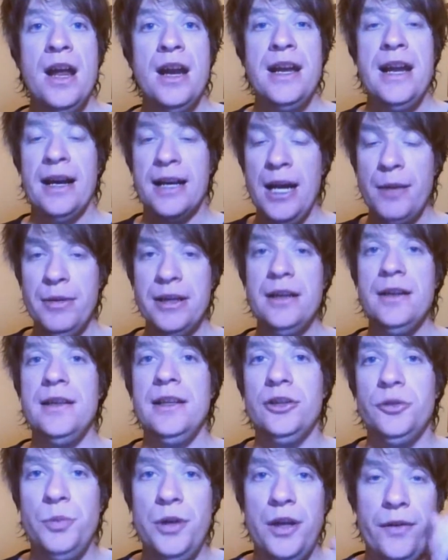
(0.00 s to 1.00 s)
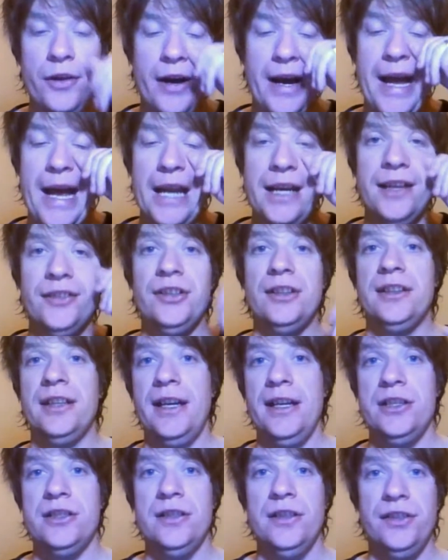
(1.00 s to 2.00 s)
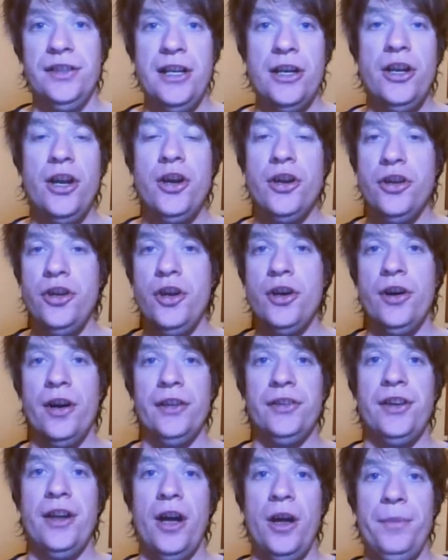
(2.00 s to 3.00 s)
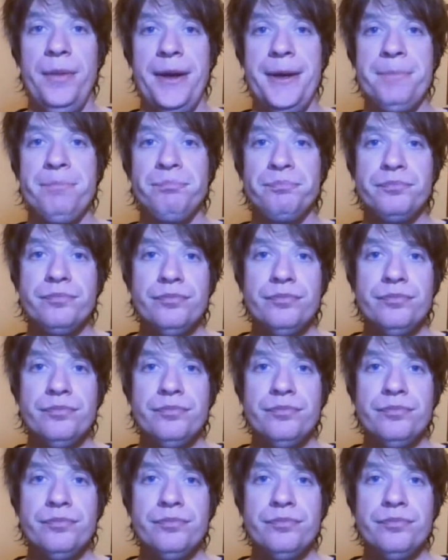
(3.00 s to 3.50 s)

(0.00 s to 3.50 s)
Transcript: Now, coming into this movie, I had hesitations. You guys know me.